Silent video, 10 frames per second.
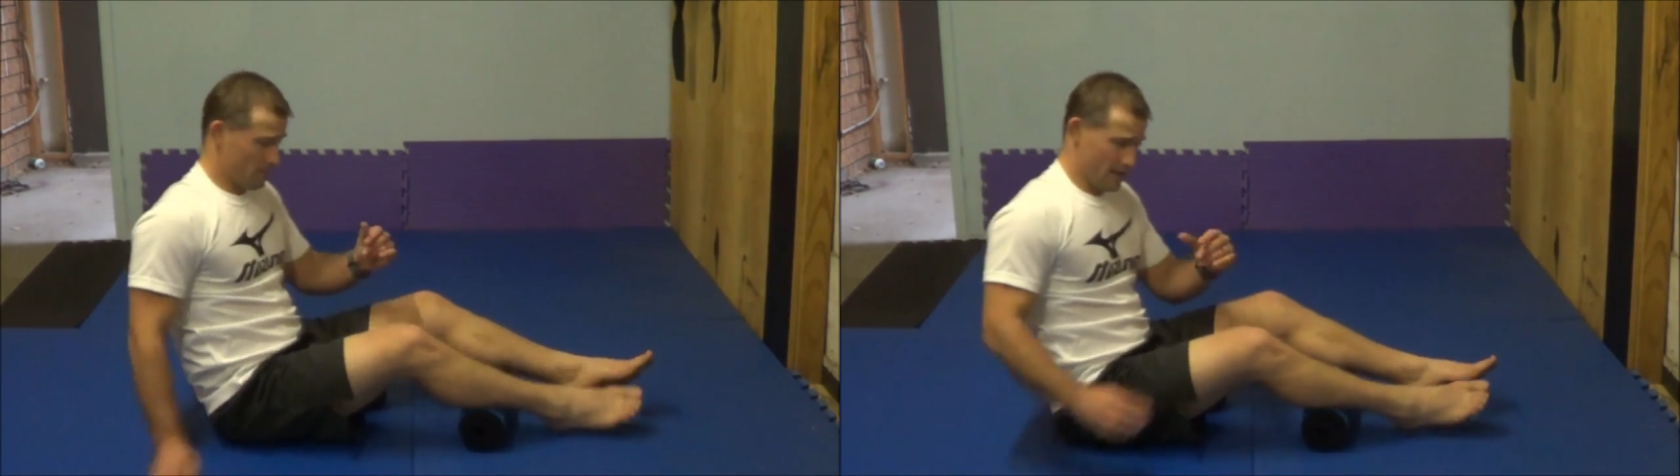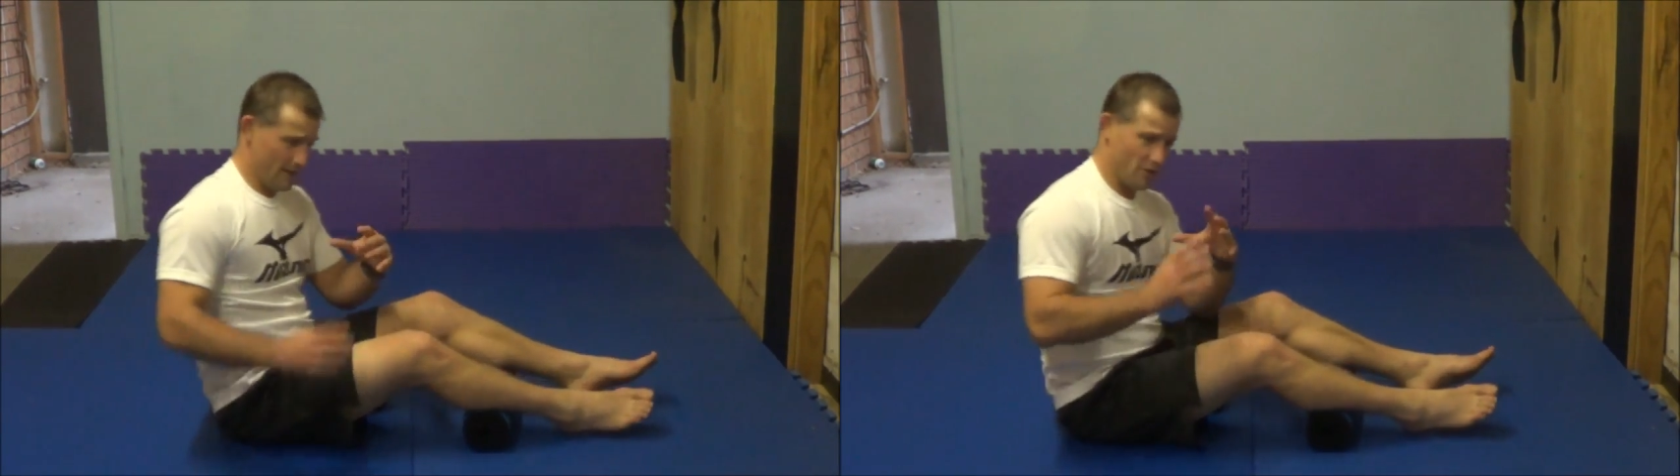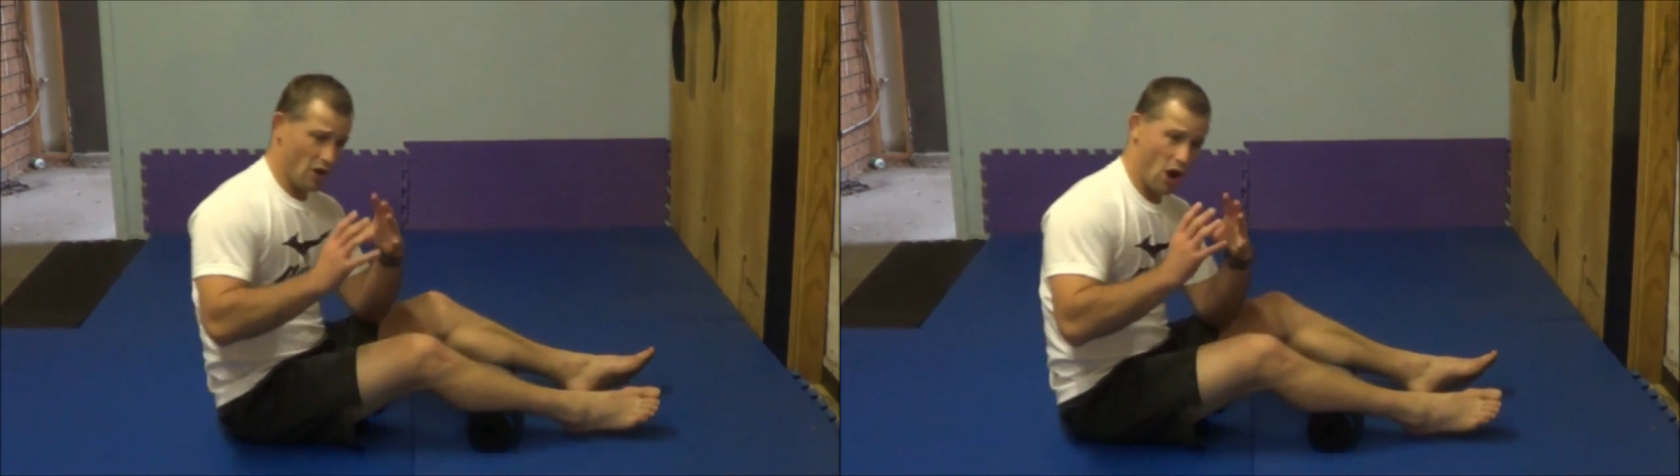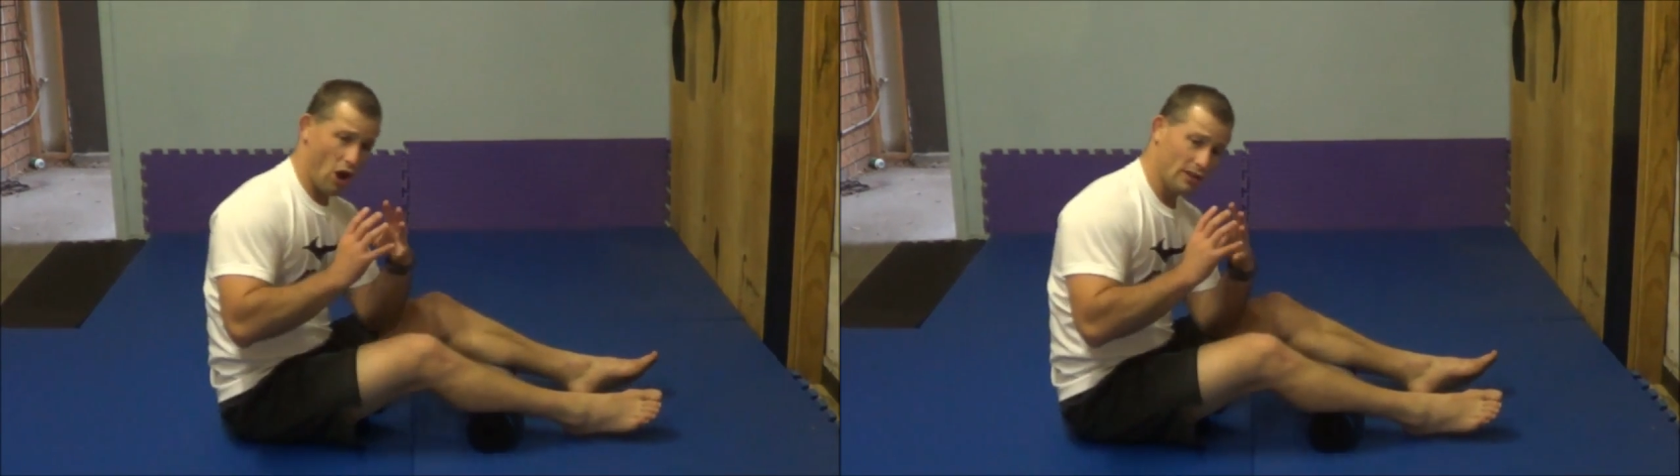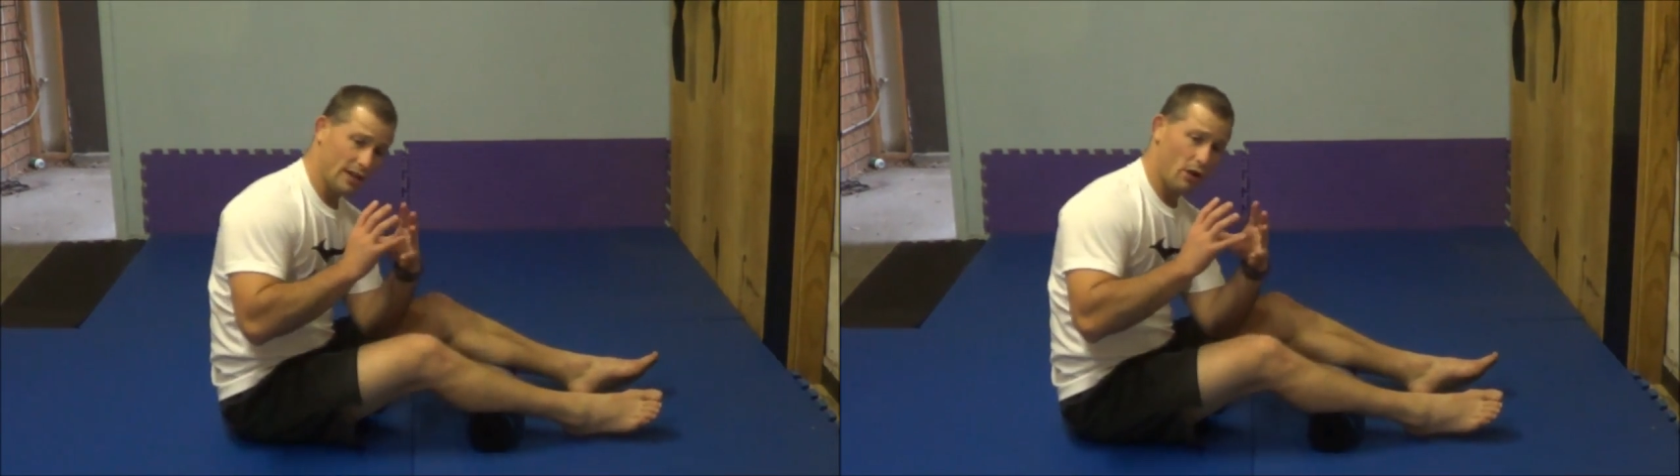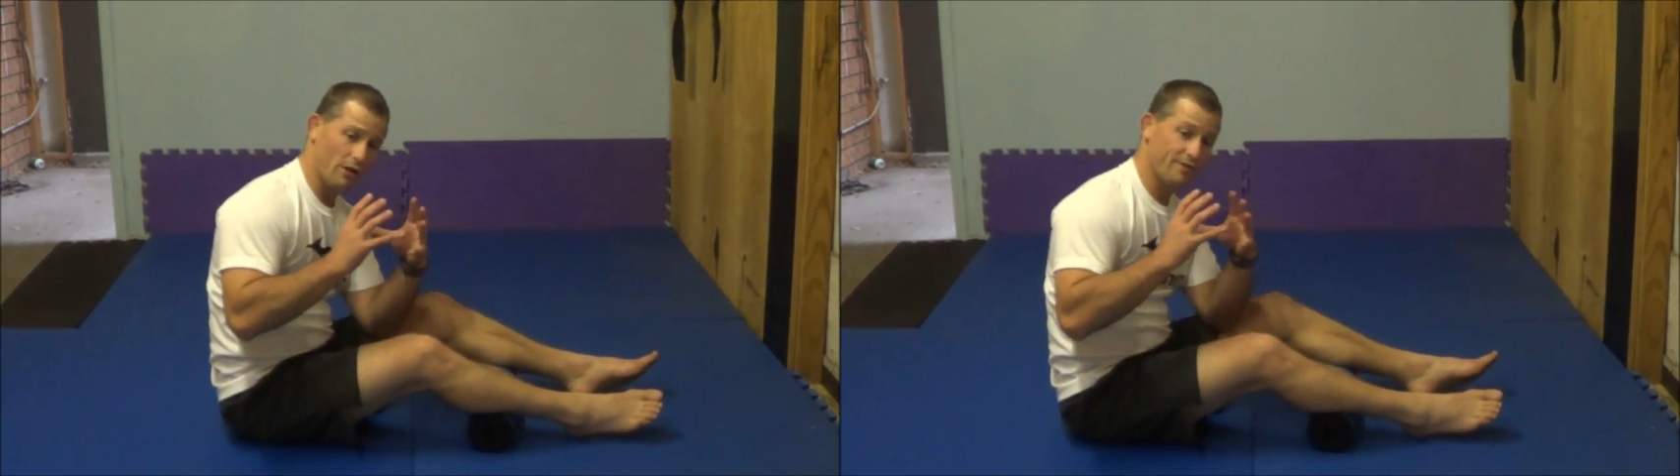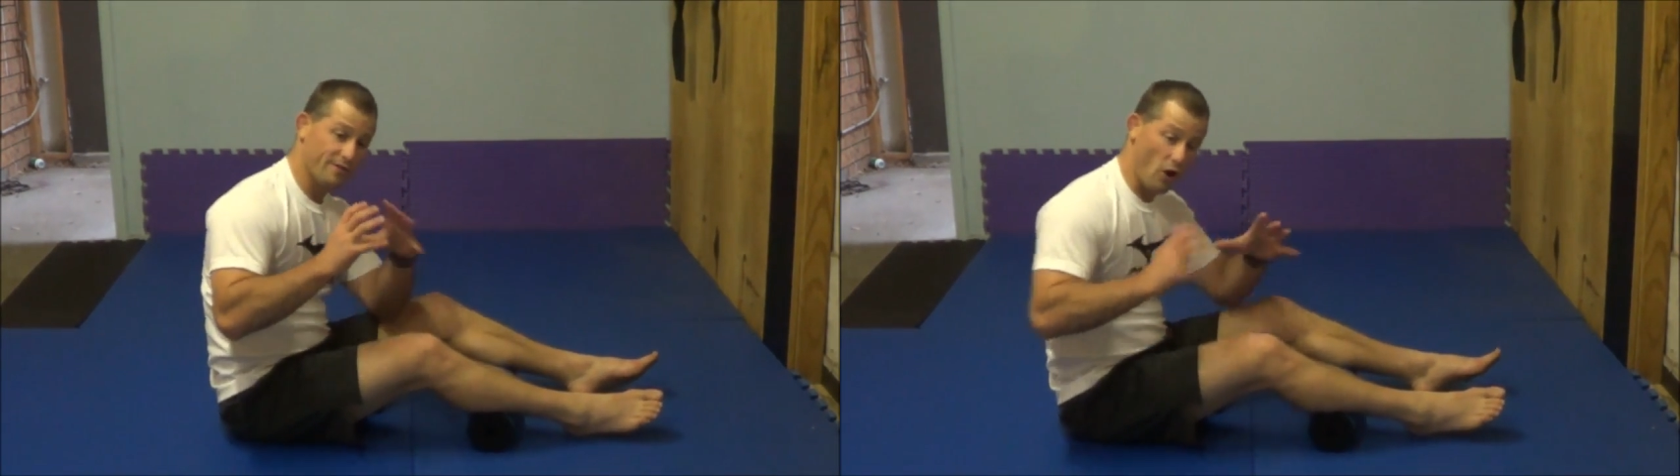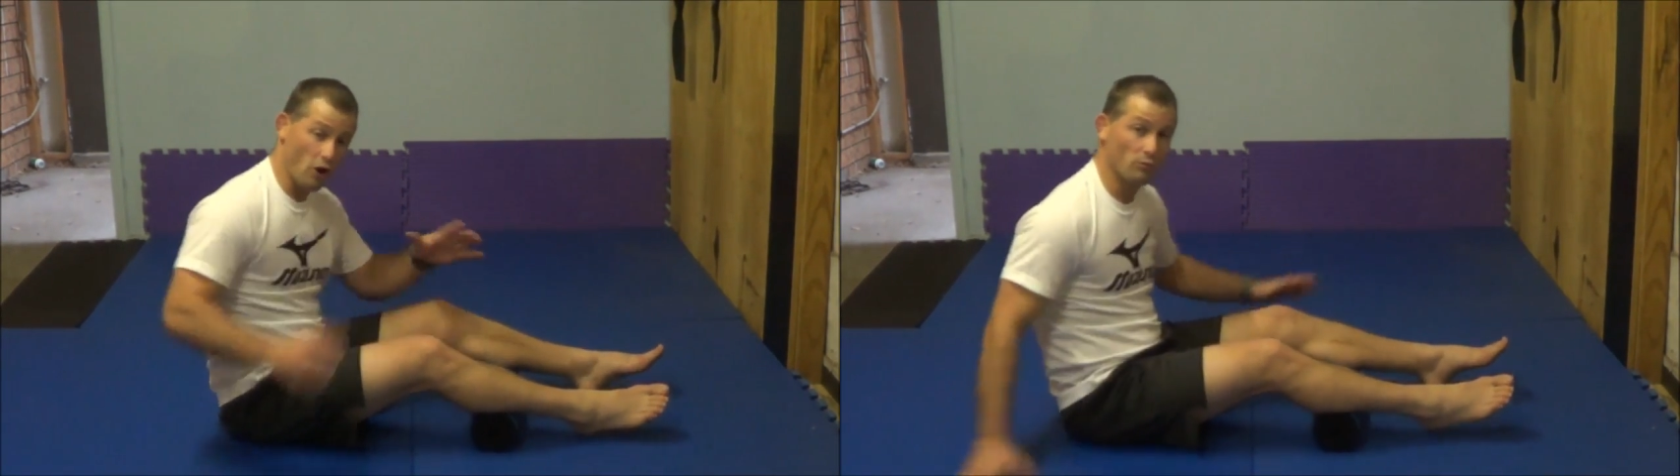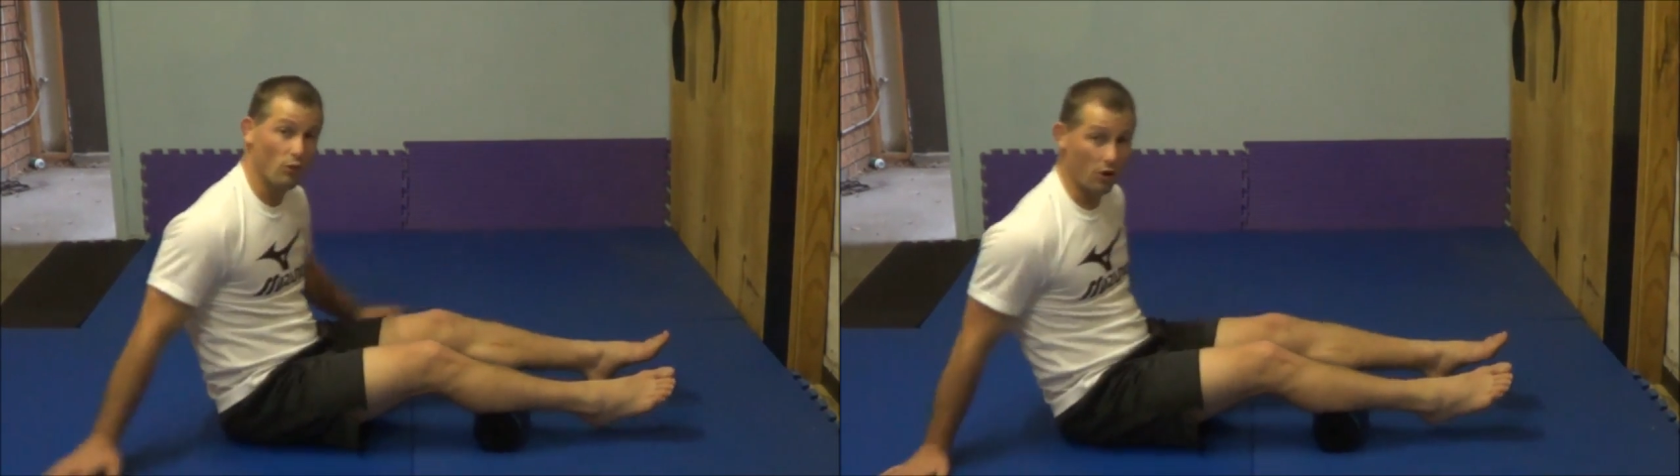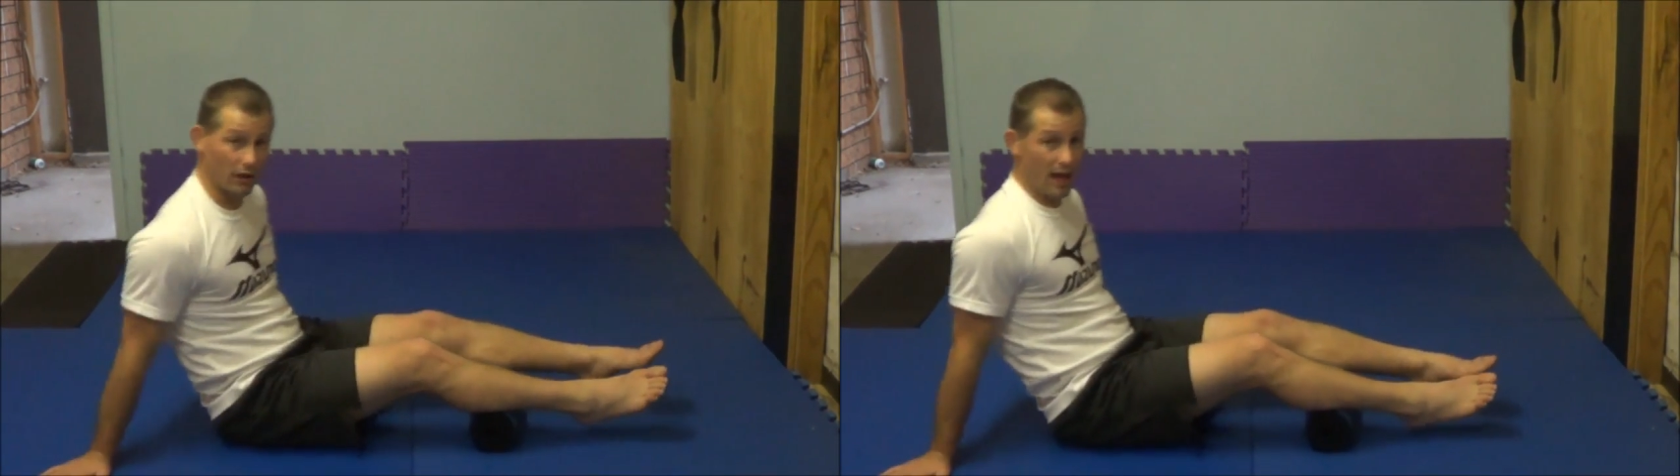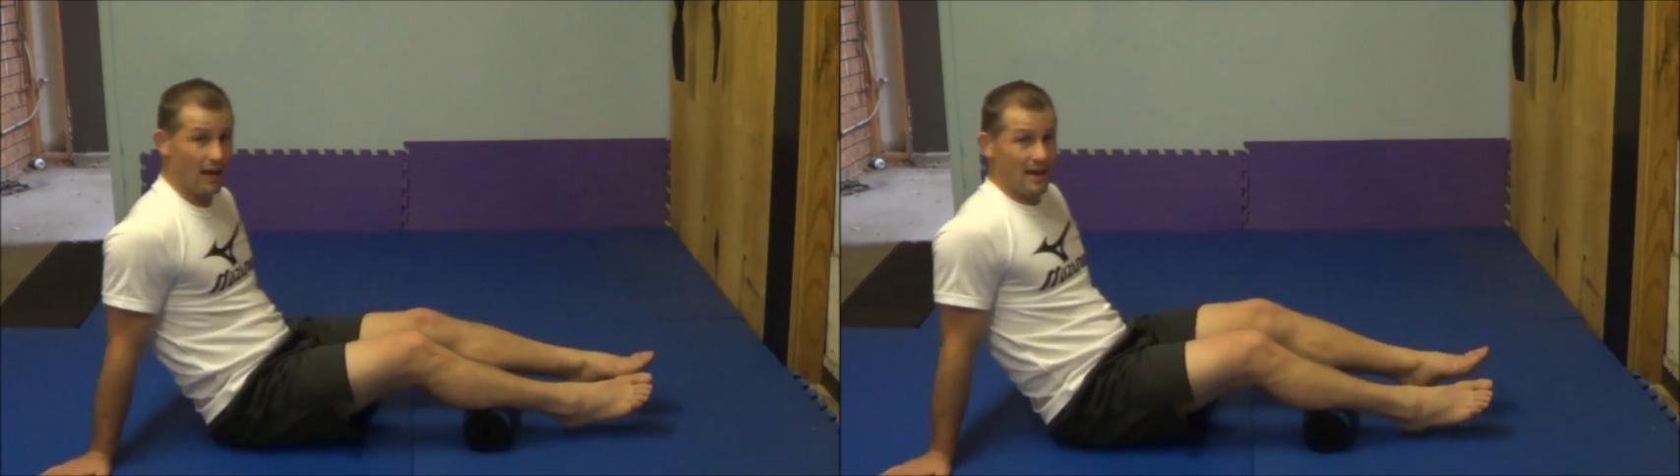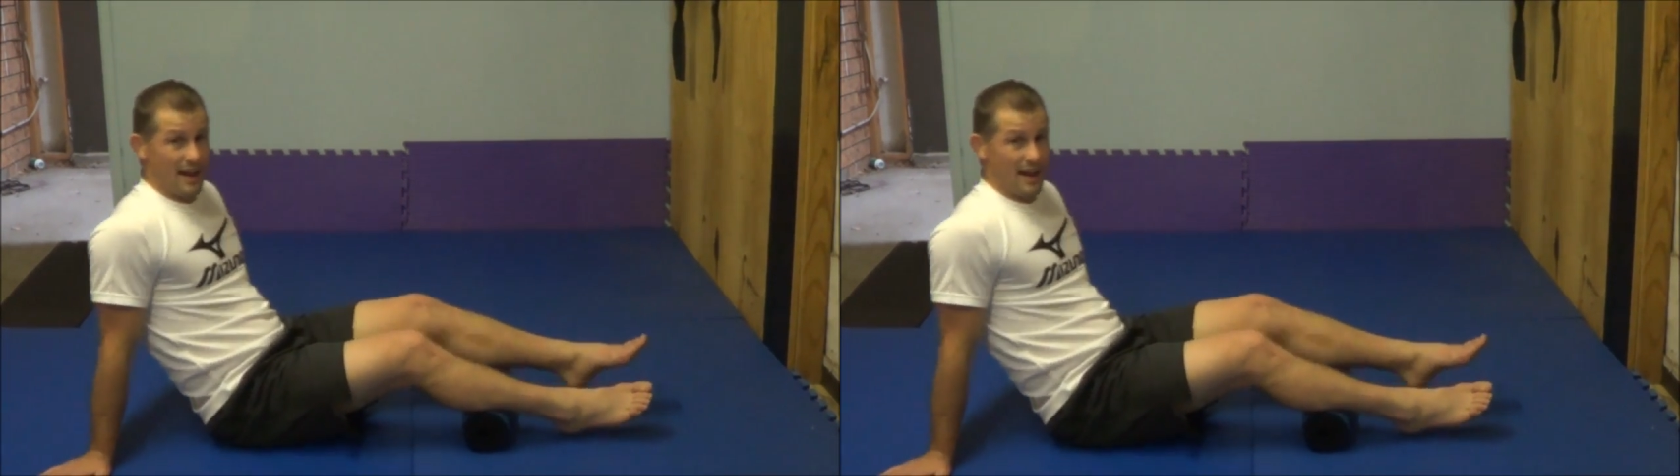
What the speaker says: If you only go a foam roller